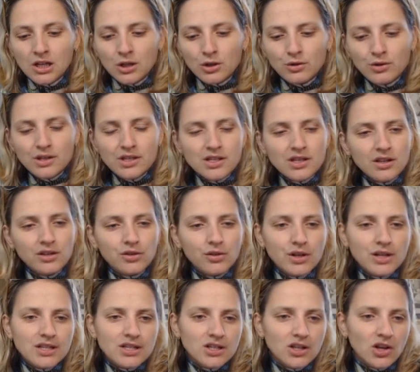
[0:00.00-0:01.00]
Queen
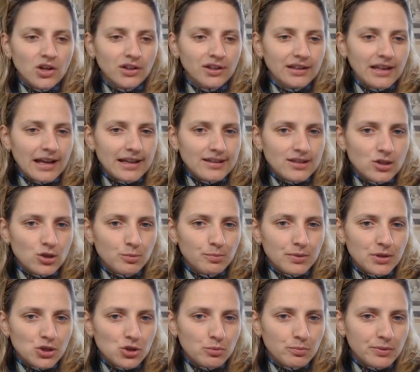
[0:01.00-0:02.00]
c3 is not that
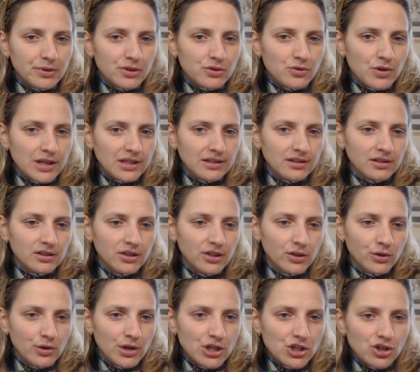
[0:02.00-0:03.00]
super great
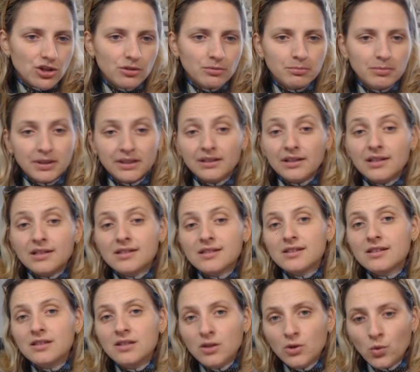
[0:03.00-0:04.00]
continuation, but it's
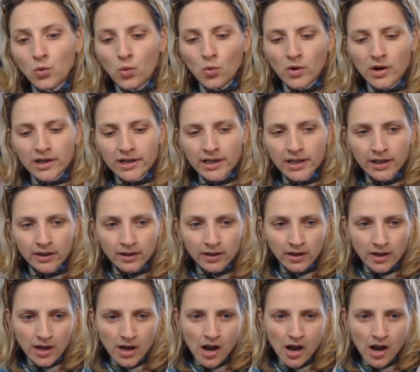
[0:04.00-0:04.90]
still working.